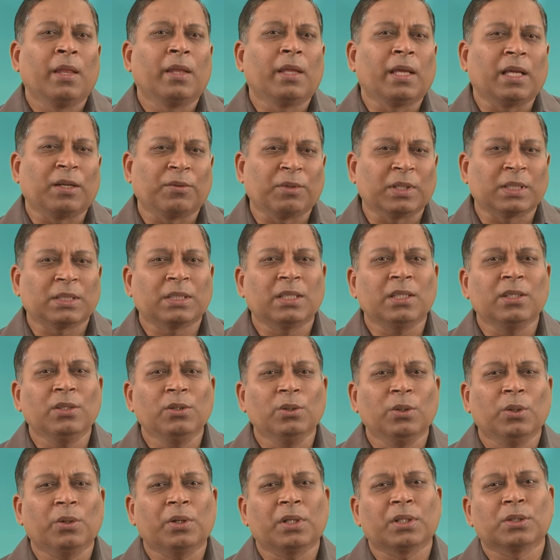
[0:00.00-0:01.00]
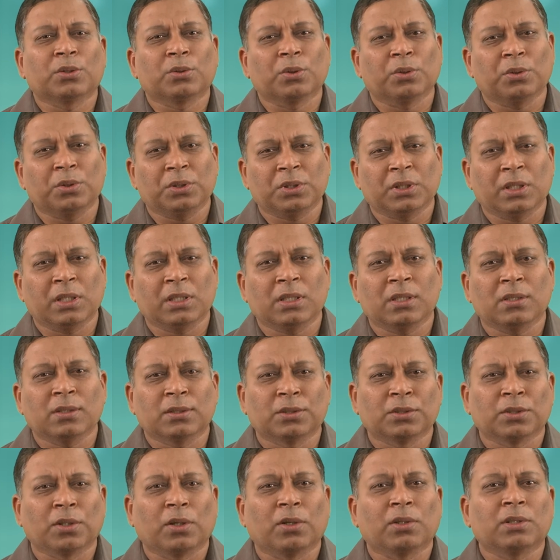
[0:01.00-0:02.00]
investing your
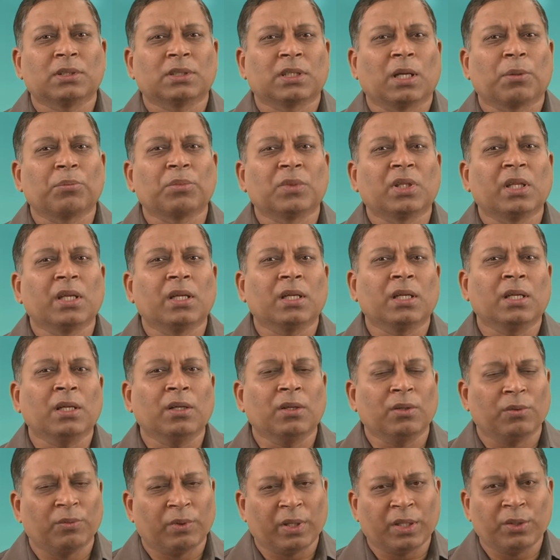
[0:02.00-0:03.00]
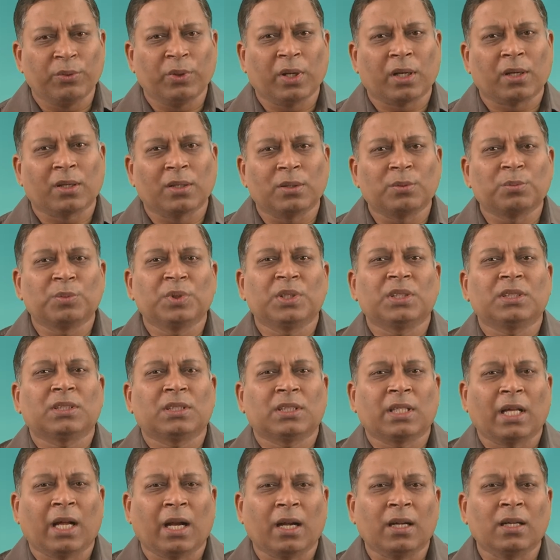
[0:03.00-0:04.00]
resources on something when you are
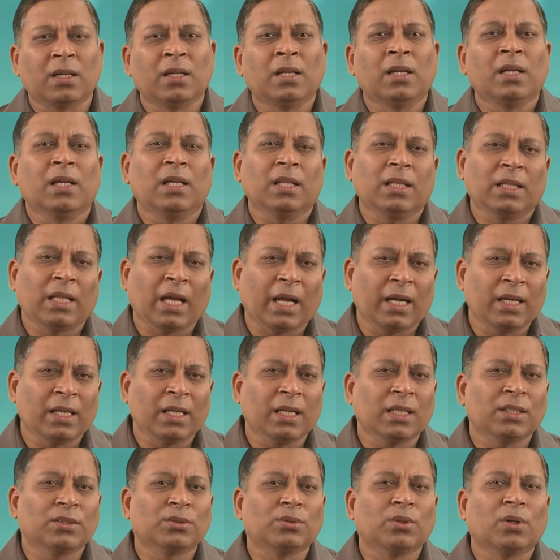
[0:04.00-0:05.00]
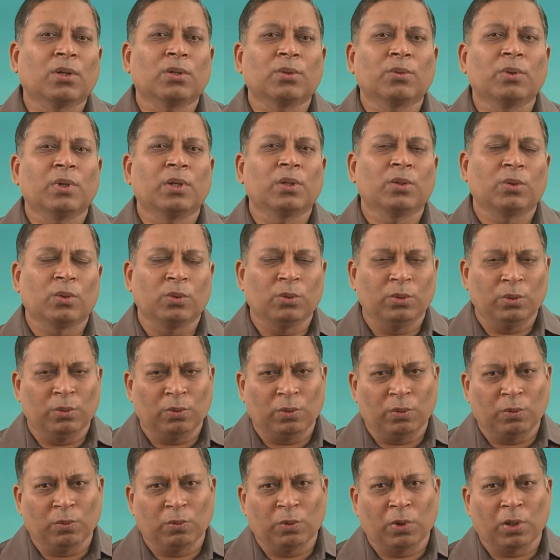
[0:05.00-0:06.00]
convinced that the idea is not going
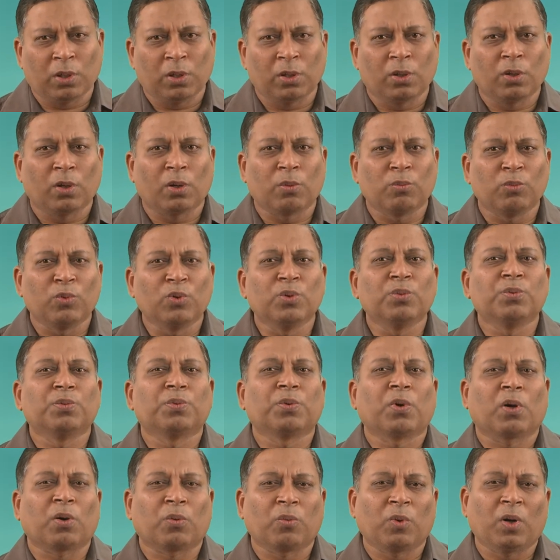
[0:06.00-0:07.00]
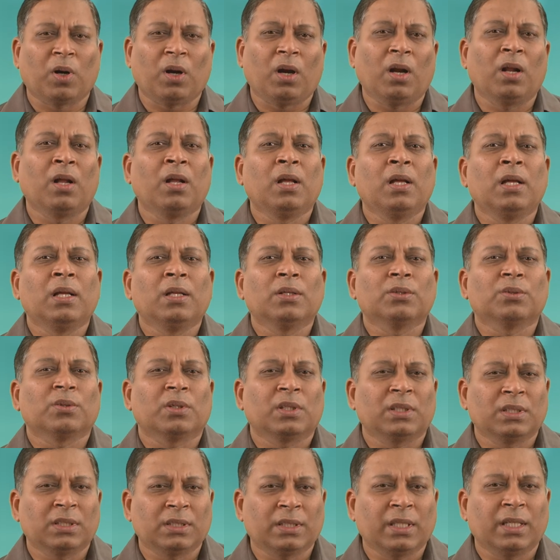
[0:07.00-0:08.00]
to work or move forward,
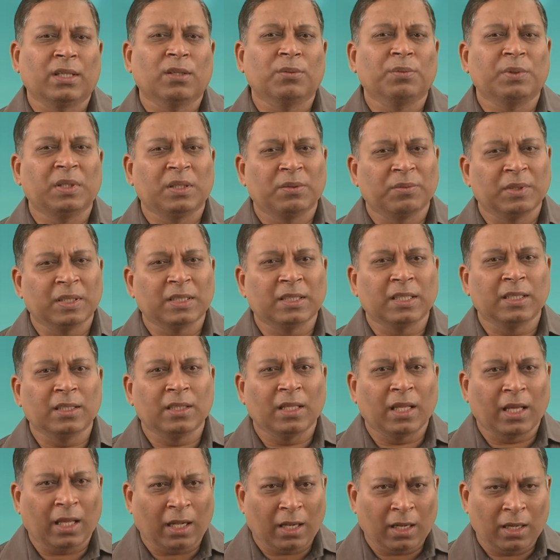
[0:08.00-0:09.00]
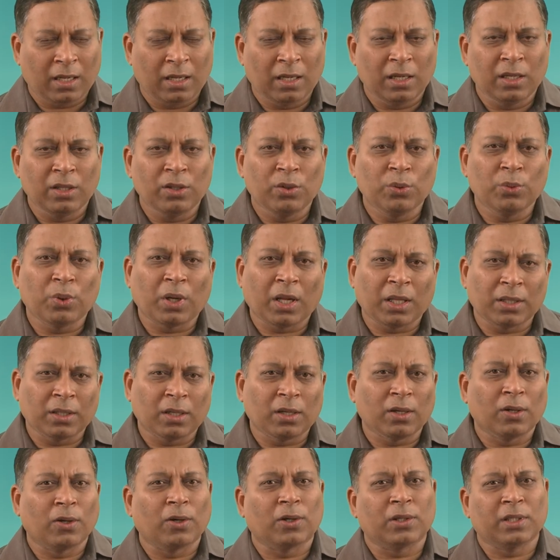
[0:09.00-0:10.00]
so instead of investing there, you rather
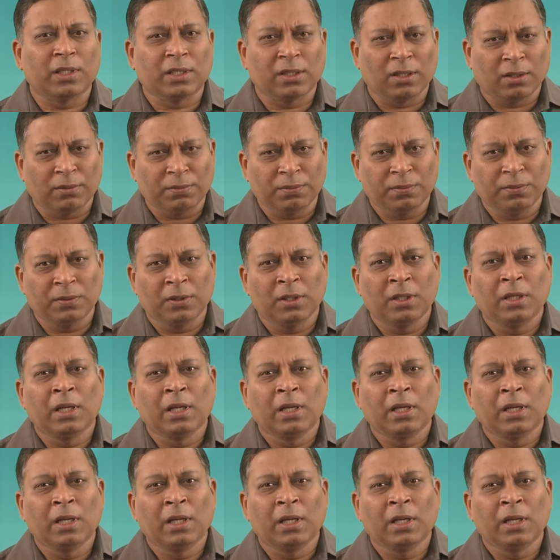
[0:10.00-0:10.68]
cut it off